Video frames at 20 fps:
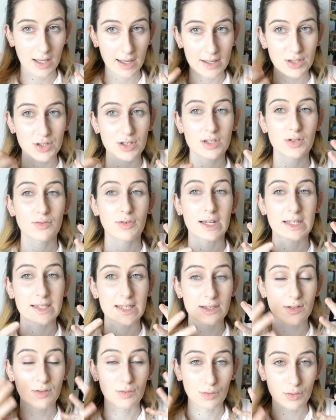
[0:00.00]
it just creates
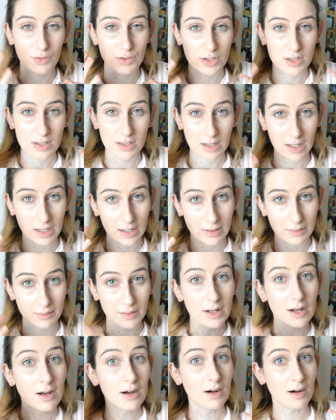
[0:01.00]
this gorgeous glow
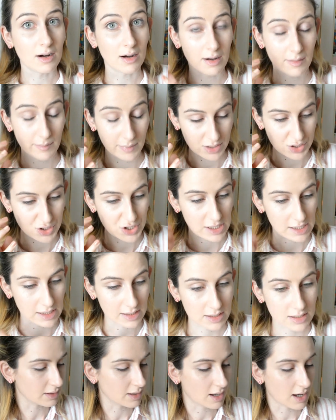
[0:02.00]
on my
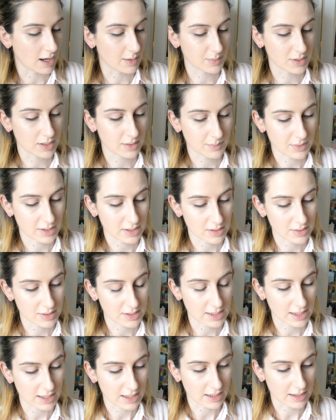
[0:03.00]
cheeks. I'm going to be
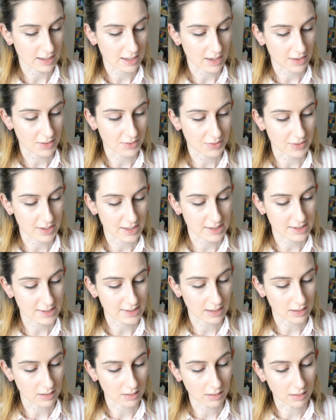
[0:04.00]
using this
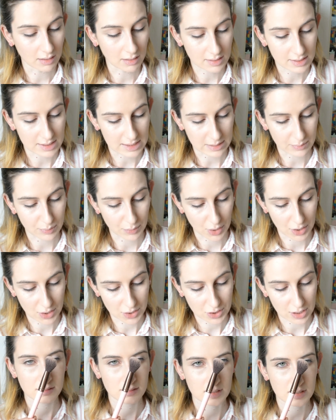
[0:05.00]
Luxie
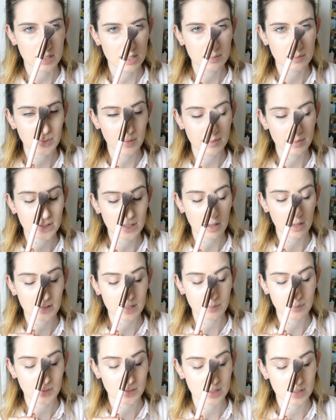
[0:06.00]
brush. This is probably the
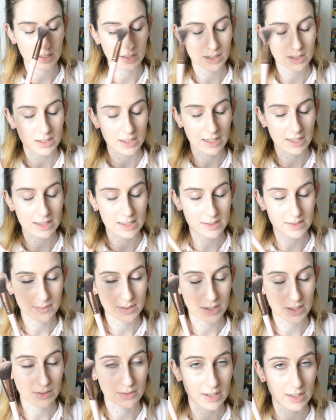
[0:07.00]
only product in this
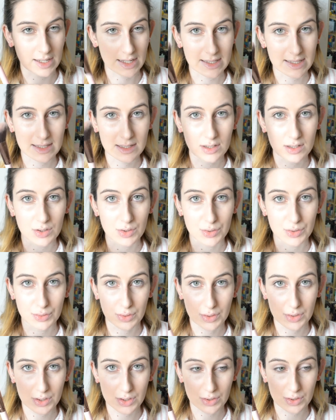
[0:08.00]
video that isn't
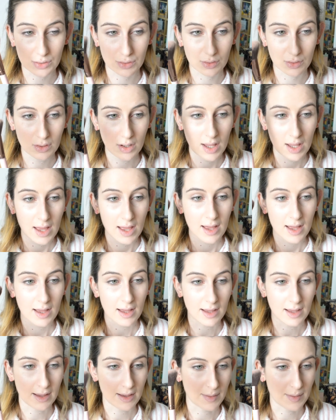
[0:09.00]
drugstore,
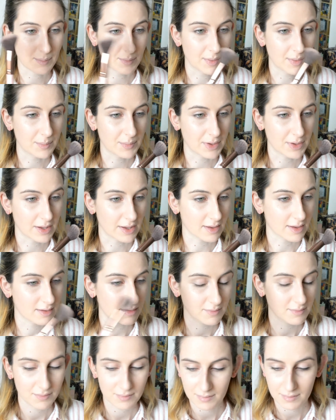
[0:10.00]
um, but
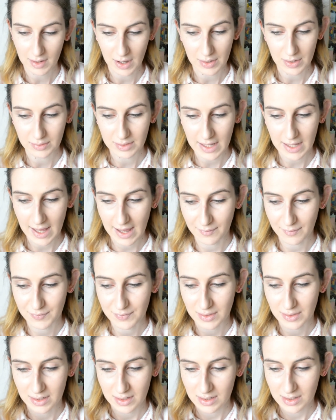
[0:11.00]
I only have
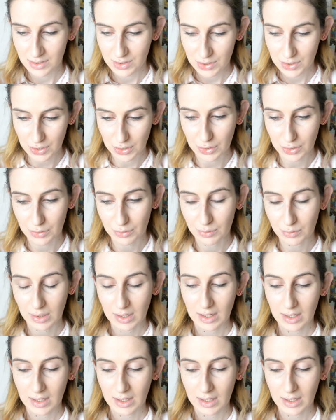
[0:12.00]
two